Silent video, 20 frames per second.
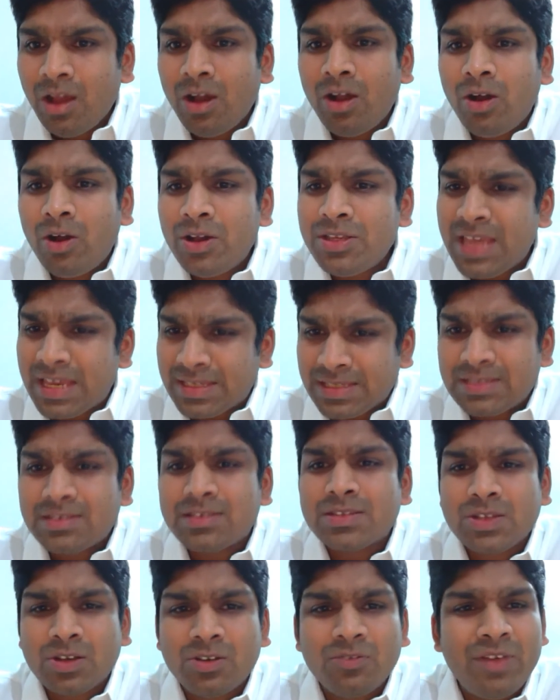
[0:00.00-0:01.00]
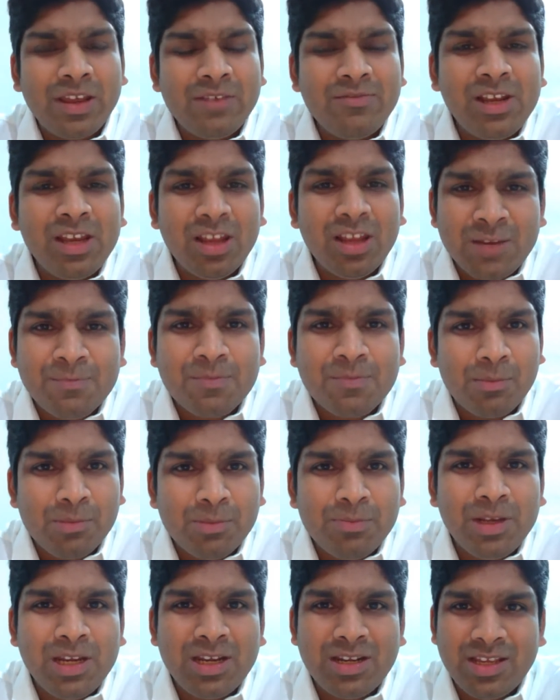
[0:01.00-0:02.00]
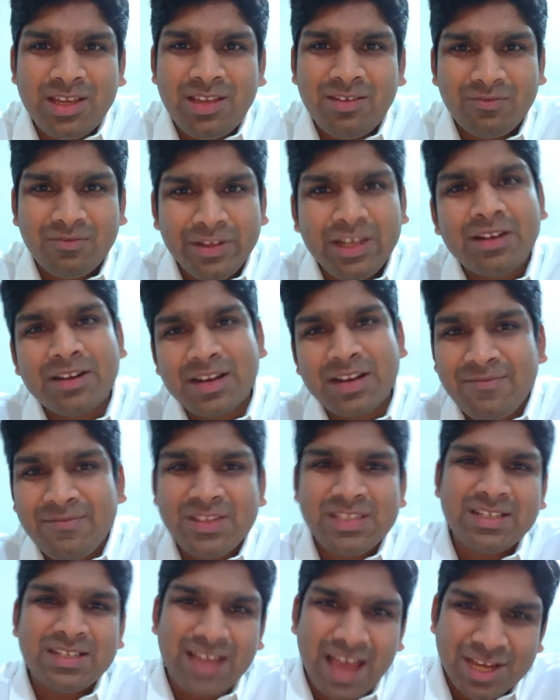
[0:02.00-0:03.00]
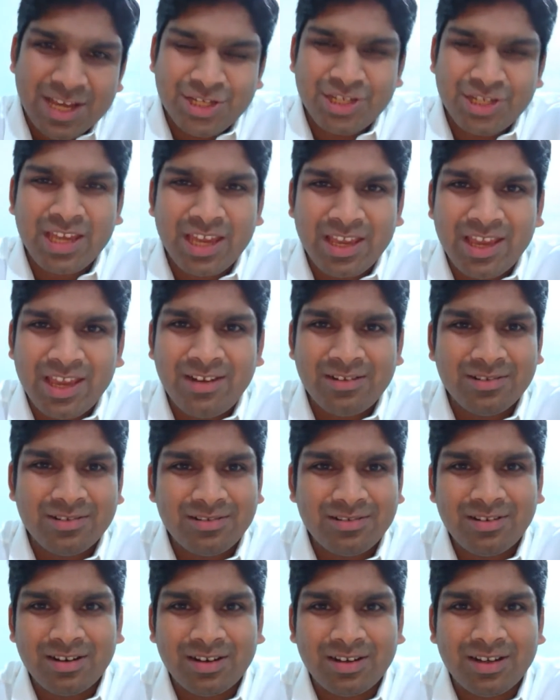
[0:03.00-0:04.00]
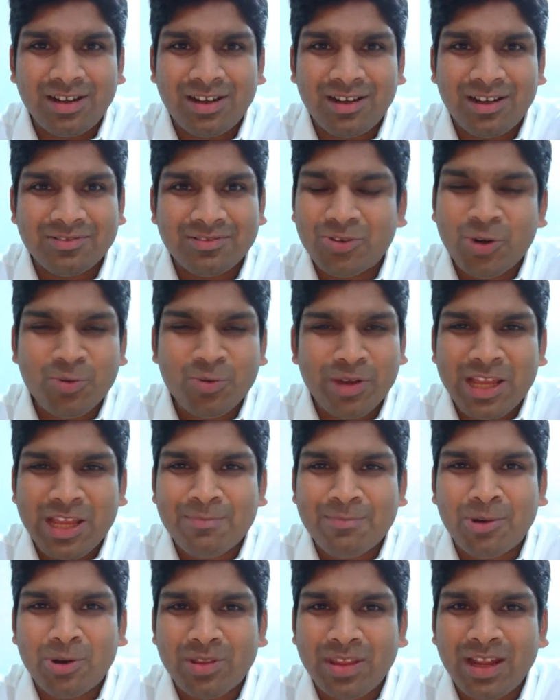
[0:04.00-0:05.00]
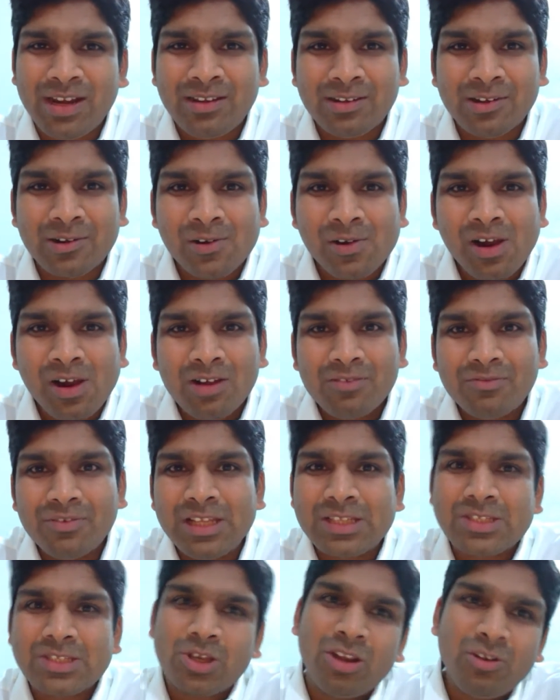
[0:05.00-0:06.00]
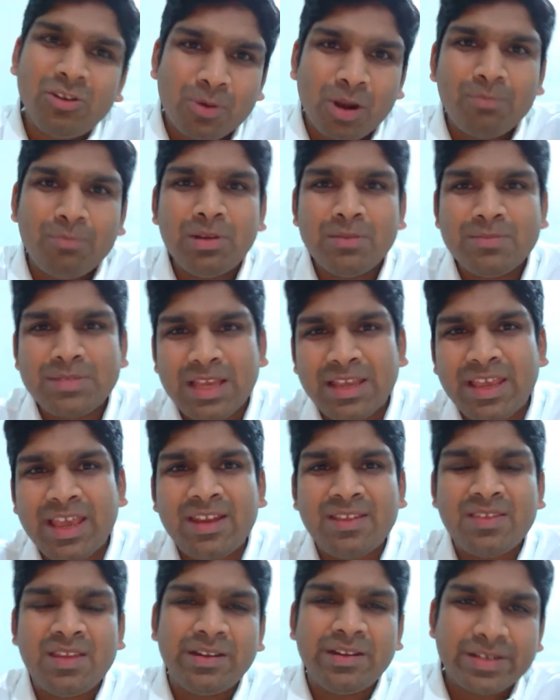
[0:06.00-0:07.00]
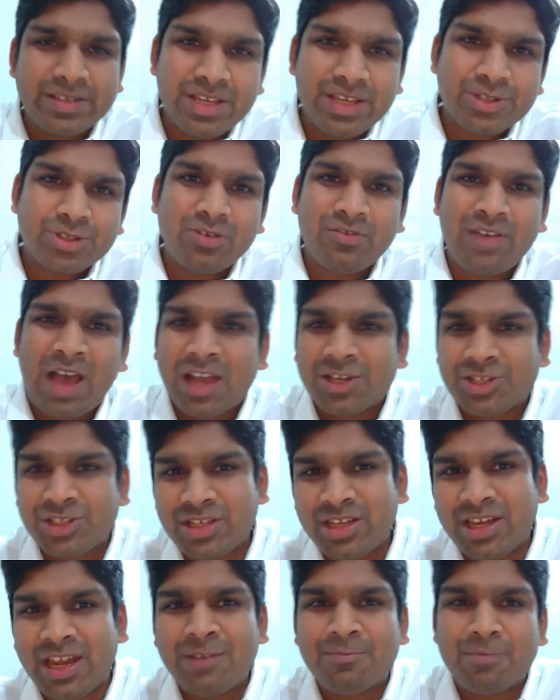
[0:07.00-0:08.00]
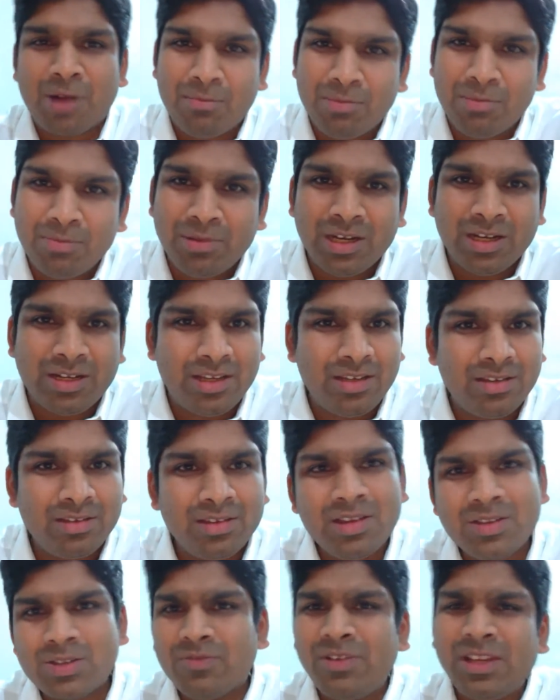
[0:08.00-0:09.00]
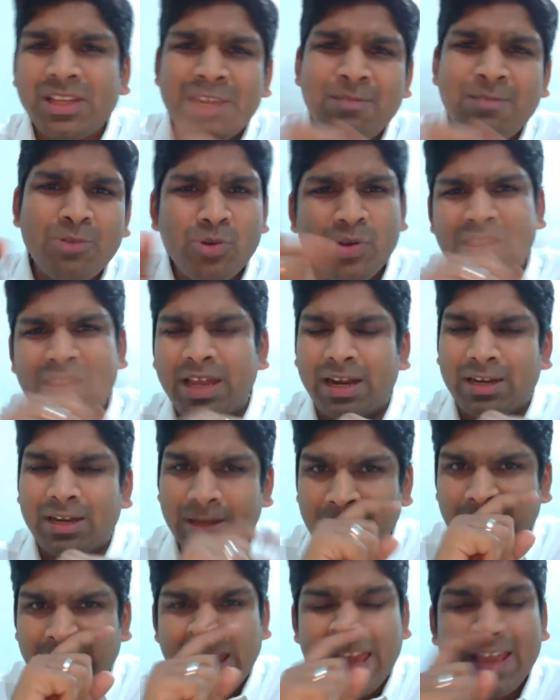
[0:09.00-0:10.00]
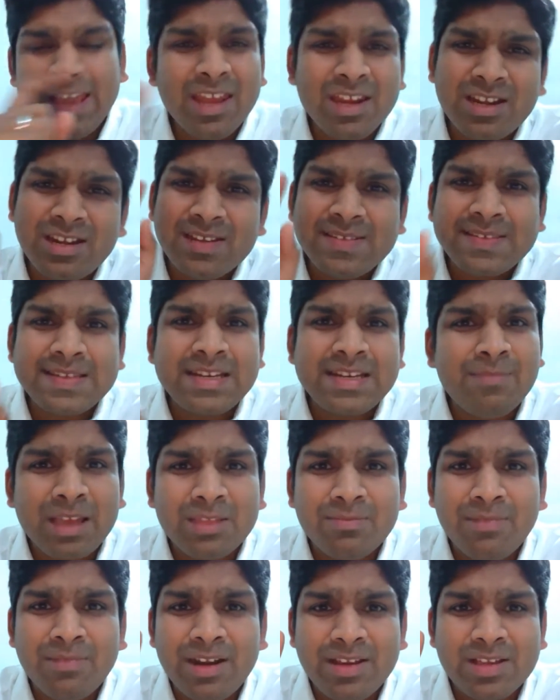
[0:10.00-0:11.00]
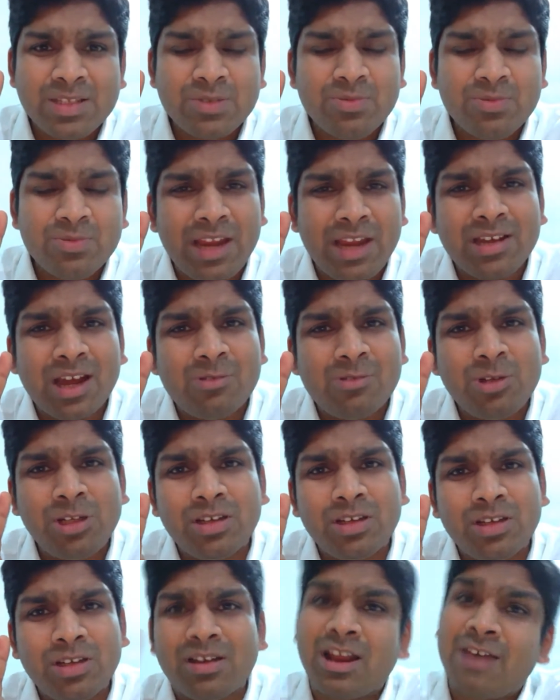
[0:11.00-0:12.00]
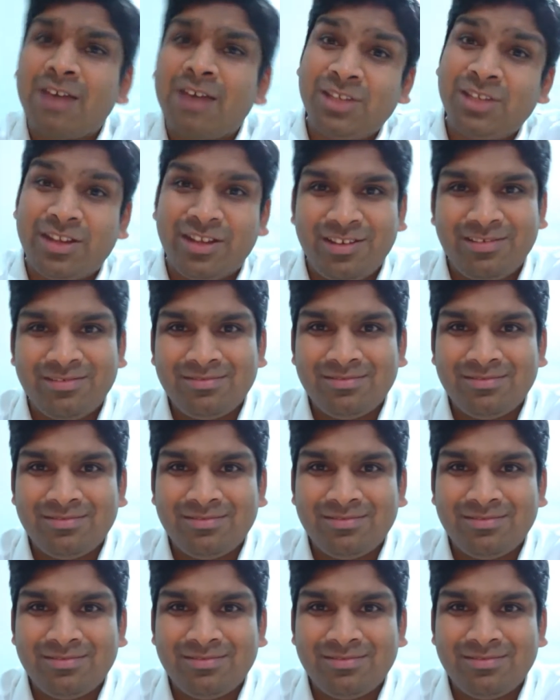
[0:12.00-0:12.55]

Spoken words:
Oh yes, so when we learn probability, we'll revisit hashing again. Don't worry about that. We'll solve problems again in the intersection of hashing and probability. So we'll keep doing that. Again, in discrete mathematics, we'll encounter graph theory.